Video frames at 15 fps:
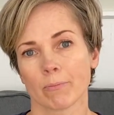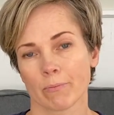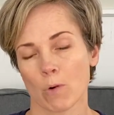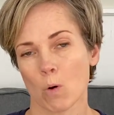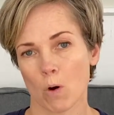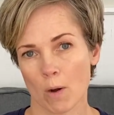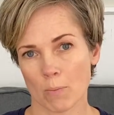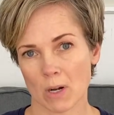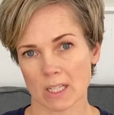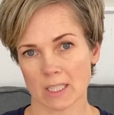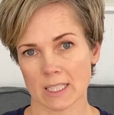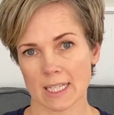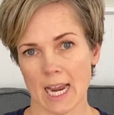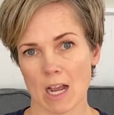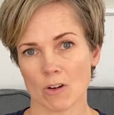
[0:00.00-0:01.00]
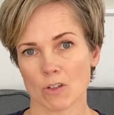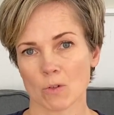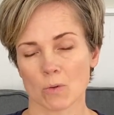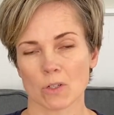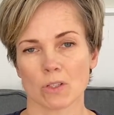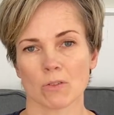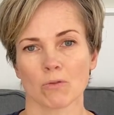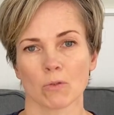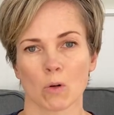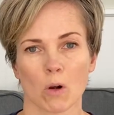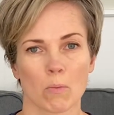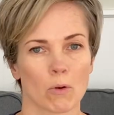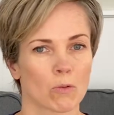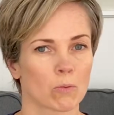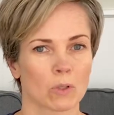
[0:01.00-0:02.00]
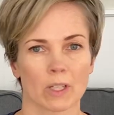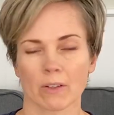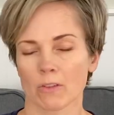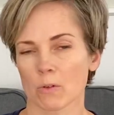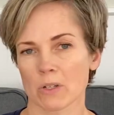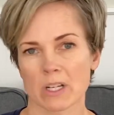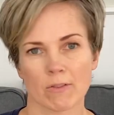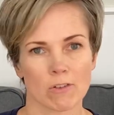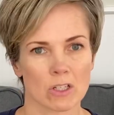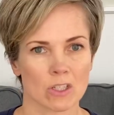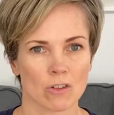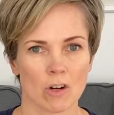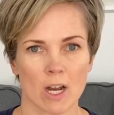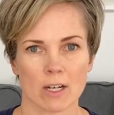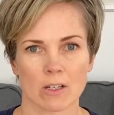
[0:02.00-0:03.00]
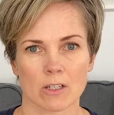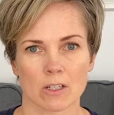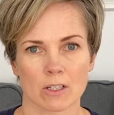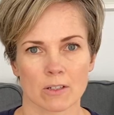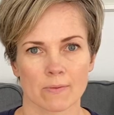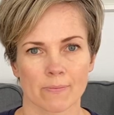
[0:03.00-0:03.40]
or press it down towards the floor. Both will give you a different stretch.